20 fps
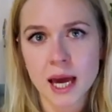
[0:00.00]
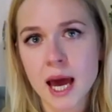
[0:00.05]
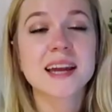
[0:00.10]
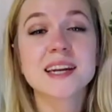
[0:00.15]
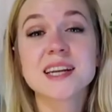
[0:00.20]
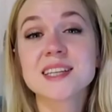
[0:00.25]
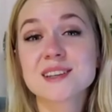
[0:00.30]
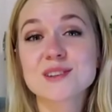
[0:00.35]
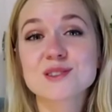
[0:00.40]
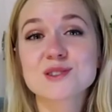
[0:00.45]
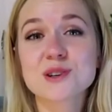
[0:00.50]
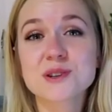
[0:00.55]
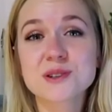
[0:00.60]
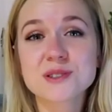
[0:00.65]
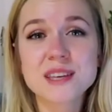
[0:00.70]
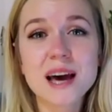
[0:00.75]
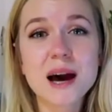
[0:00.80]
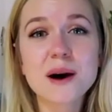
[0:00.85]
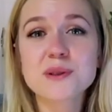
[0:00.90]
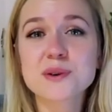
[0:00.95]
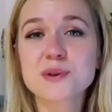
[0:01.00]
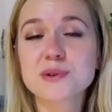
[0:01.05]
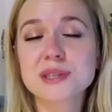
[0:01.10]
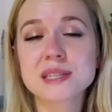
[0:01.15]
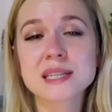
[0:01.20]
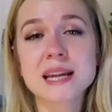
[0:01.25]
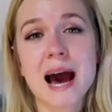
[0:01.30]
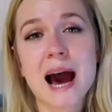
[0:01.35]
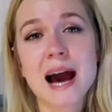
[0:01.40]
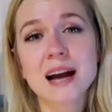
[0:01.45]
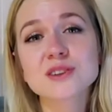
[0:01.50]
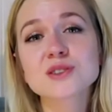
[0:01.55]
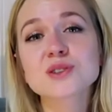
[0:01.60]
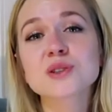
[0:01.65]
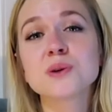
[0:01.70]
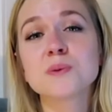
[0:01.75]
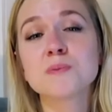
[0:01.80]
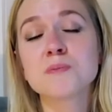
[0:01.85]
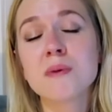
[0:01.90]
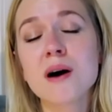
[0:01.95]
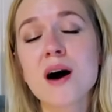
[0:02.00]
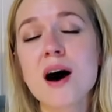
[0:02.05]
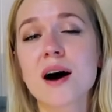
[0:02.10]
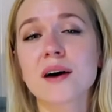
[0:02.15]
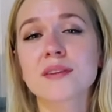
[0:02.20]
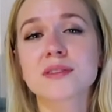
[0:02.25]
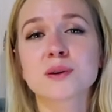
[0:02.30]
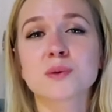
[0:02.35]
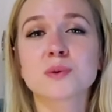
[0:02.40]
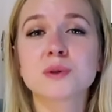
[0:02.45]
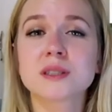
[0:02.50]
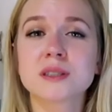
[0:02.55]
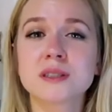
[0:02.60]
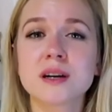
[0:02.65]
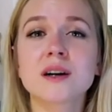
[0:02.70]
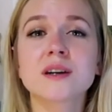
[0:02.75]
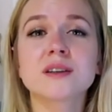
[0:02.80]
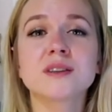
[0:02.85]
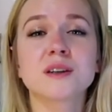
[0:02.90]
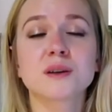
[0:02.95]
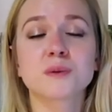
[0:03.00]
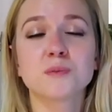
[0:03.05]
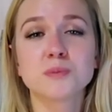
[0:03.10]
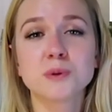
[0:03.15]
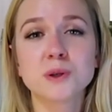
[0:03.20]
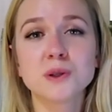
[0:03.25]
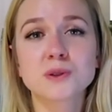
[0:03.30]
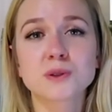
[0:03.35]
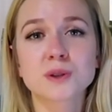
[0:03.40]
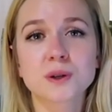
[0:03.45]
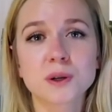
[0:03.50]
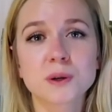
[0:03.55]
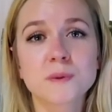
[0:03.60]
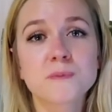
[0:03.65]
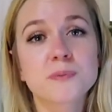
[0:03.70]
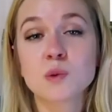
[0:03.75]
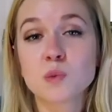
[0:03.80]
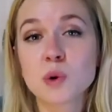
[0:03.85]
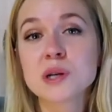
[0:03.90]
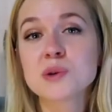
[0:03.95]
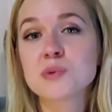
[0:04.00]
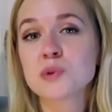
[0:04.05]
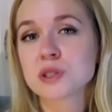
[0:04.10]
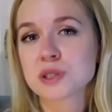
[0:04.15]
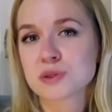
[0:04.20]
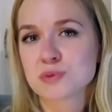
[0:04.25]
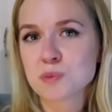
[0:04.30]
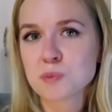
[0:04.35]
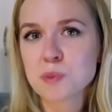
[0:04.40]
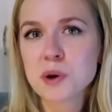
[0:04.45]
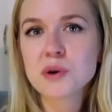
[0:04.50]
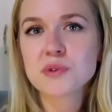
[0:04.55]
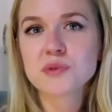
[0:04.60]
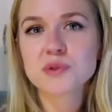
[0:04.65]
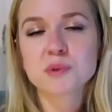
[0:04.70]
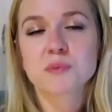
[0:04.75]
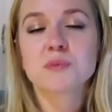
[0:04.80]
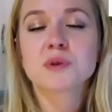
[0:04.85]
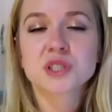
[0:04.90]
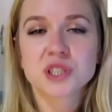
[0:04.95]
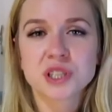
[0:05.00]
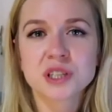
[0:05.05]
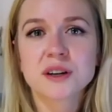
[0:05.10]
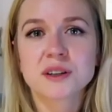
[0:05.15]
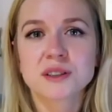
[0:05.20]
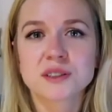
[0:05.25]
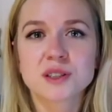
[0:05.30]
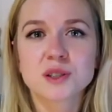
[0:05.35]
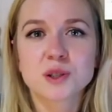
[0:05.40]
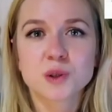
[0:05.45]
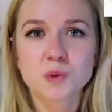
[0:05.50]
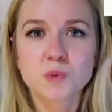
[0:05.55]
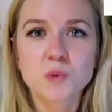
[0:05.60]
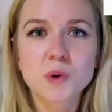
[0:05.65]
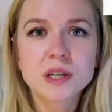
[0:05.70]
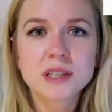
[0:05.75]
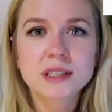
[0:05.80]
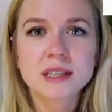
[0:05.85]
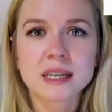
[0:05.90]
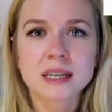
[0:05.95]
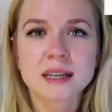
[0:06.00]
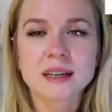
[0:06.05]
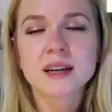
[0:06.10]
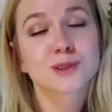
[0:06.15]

And as it turns out, there was an actual moth that was stuck in the computer. And when it was removed, the machine continued working.